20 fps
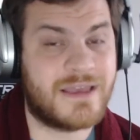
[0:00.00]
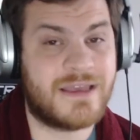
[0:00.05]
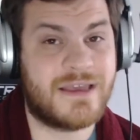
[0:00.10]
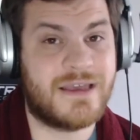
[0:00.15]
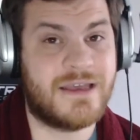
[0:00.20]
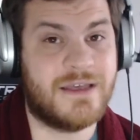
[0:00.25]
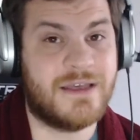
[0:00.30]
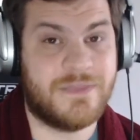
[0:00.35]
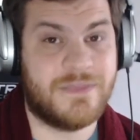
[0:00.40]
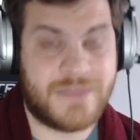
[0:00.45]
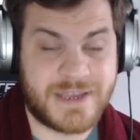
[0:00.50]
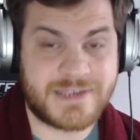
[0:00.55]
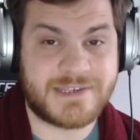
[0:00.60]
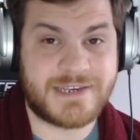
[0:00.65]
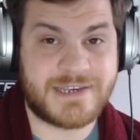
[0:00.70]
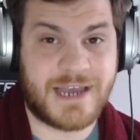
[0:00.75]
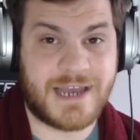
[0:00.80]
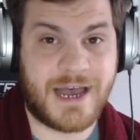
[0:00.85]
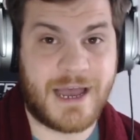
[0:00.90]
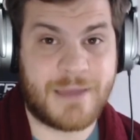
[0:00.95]
This
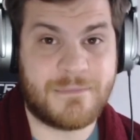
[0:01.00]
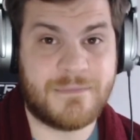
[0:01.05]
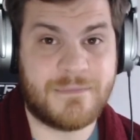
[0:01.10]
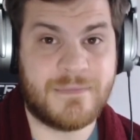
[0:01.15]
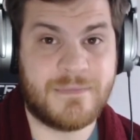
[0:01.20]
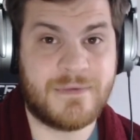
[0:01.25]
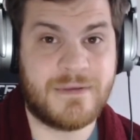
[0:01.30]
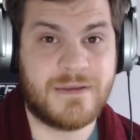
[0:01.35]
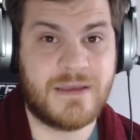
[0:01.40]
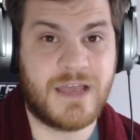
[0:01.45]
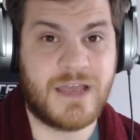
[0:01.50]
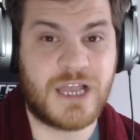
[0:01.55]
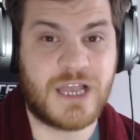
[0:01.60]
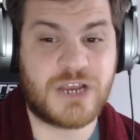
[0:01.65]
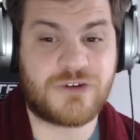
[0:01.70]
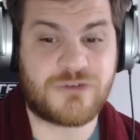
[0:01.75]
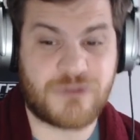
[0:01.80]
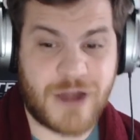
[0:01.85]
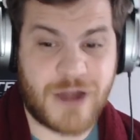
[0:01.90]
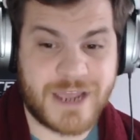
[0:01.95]
time,
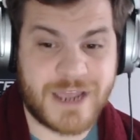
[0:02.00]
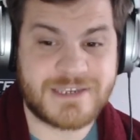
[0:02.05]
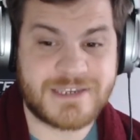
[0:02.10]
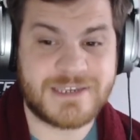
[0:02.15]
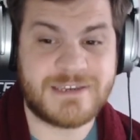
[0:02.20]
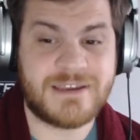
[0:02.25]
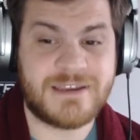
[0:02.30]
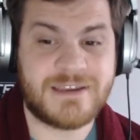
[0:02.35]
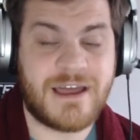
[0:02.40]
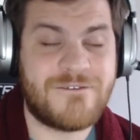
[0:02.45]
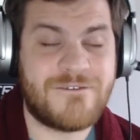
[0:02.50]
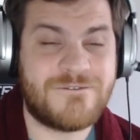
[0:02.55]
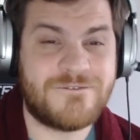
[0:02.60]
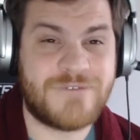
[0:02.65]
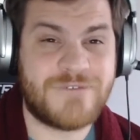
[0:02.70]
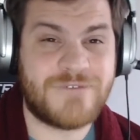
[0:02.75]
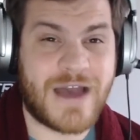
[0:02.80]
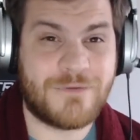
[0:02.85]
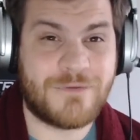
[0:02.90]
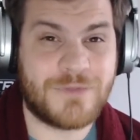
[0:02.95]
Crichton
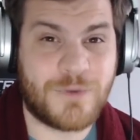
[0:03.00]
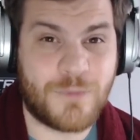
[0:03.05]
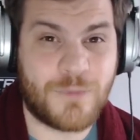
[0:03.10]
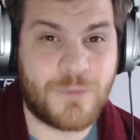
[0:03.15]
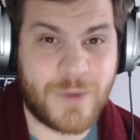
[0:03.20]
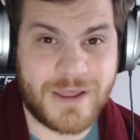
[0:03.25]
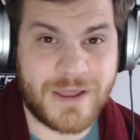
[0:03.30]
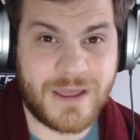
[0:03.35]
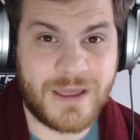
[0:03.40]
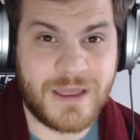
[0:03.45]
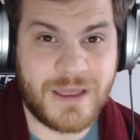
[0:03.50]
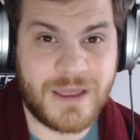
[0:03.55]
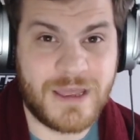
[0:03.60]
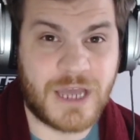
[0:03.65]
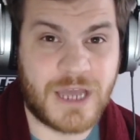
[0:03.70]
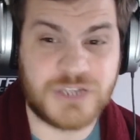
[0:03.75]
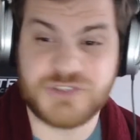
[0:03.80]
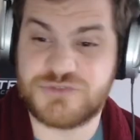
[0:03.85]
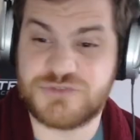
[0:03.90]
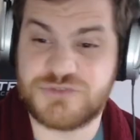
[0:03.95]
found the winner.
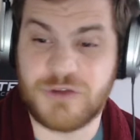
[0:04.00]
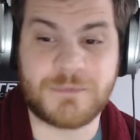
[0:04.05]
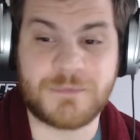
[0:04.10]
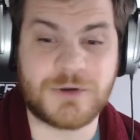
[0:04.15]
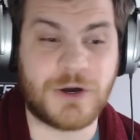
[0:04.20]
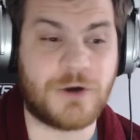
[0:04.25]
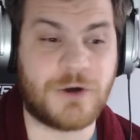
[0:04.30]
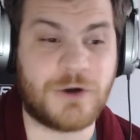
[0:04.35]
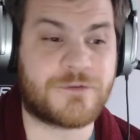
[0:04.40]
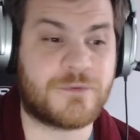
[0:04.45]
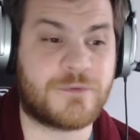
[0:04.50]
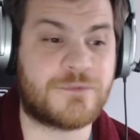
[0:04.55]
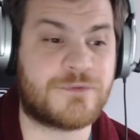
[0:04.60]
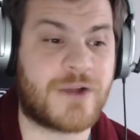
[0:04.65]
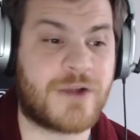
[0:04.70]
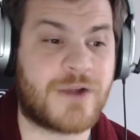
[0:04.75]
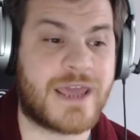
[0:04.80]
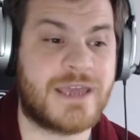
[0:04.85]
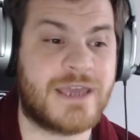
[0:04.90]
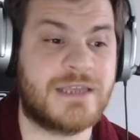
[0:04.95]
A drop goal from
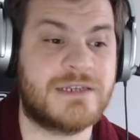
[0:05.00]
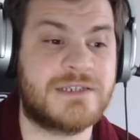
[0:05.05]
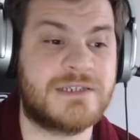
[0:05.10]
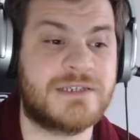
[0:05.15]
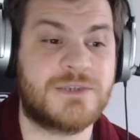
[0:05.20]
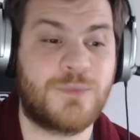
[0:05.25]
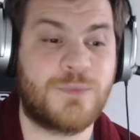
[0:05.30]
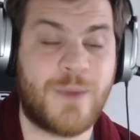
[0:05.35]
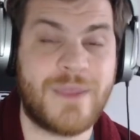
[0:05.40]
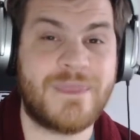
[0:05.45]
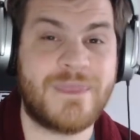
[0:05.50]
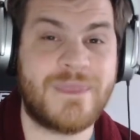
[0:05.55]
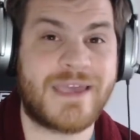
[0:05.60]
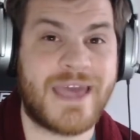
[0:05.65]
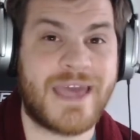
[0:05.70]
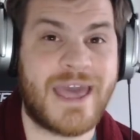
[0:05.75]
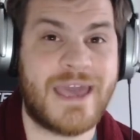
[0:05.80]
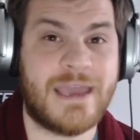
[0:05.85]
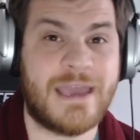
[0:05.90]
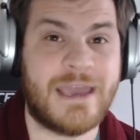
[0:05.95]
range to win the
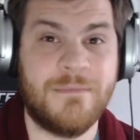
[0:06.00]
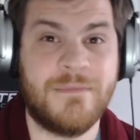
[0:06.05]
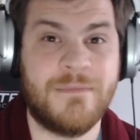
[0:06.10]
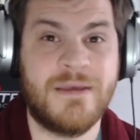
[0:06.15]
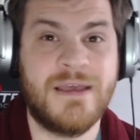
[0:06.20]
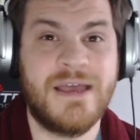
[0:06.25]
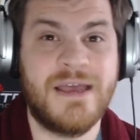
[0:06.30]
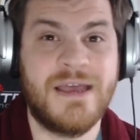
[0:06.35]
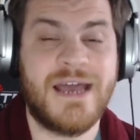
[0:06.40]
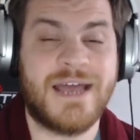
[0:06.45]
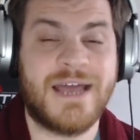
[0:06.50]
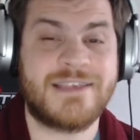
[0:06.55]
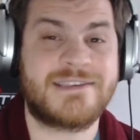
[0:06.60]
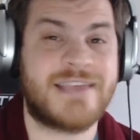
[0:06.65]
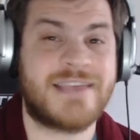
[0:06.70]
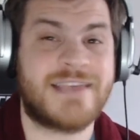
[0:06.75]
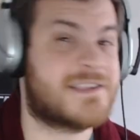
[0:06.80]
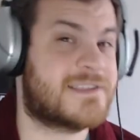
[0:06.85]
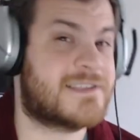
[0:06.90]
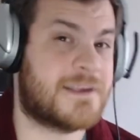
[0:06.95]
game and
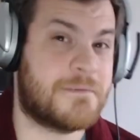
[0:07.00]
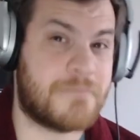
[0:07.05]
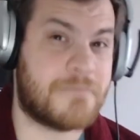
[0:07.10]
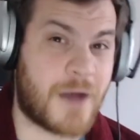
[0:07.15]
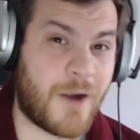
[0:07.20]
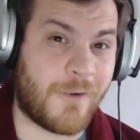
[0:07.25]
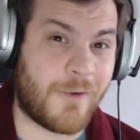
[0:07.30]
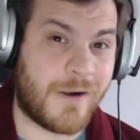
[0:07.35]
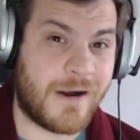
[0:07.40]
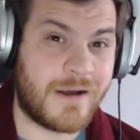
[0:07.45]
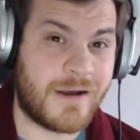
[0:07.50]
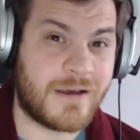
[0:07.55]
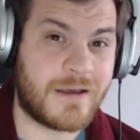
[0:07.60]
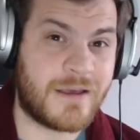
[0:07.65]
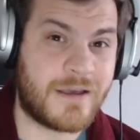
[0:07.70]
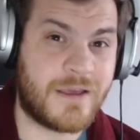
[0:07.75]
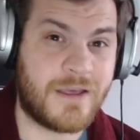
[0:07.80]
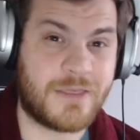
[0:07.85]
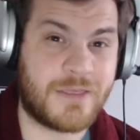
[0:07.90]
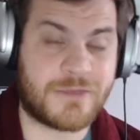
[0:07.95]
send Samoa
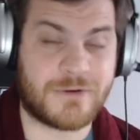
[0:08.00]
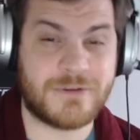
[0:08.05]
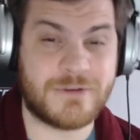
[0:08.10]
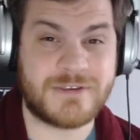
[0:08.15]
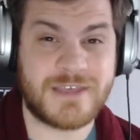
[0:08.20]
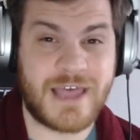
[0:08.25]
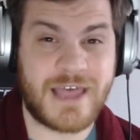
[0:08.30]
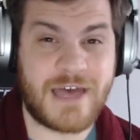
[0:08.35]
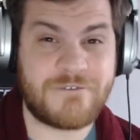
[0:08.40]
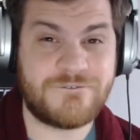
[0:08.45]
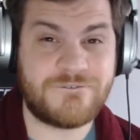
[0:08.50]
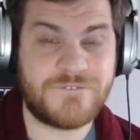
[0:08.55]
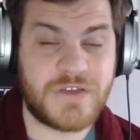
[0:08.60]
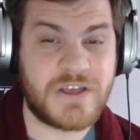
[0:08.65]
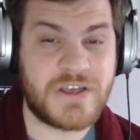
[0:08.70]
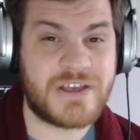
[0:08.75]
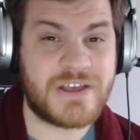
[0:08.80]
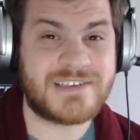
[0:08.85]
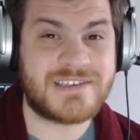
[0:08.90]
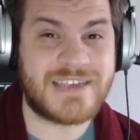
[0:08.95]
through to their
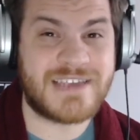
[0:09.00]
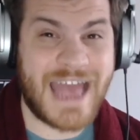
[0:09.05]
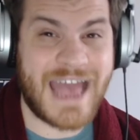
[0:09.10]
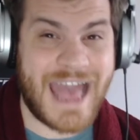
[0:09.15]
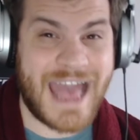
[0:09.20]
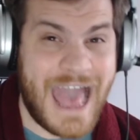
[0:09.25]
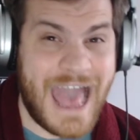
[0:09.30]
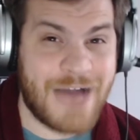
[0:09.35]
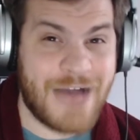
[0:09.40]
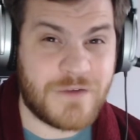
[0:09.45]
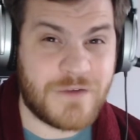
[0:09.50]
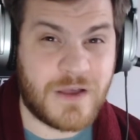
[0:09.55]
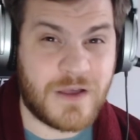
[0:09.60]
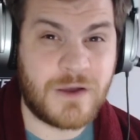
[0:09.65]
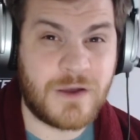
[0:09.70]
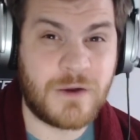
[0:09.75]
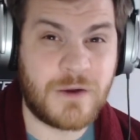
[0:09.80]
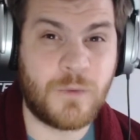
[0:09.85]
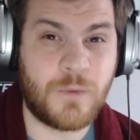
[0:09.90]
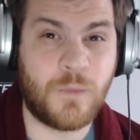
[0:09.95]
first ever
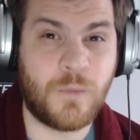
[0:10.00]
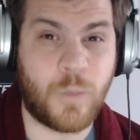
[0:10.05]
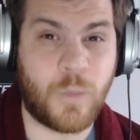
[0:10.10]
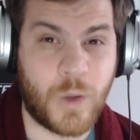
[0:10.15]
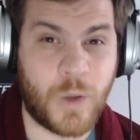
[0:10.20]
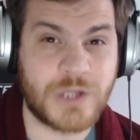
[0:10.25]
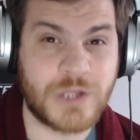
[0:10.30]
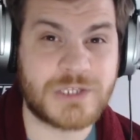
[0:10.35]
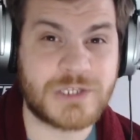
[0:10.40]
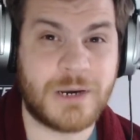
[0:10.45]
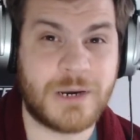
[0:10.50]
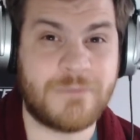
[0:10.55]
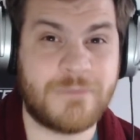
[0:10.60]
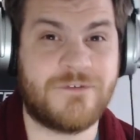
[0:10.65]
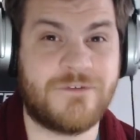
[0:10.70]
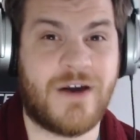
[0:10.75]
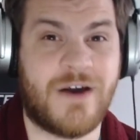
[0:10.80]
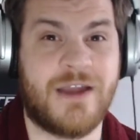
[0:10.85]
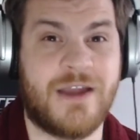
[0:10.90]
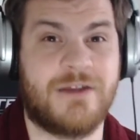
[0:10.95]
World Cup
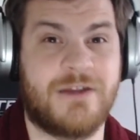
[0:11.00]
final.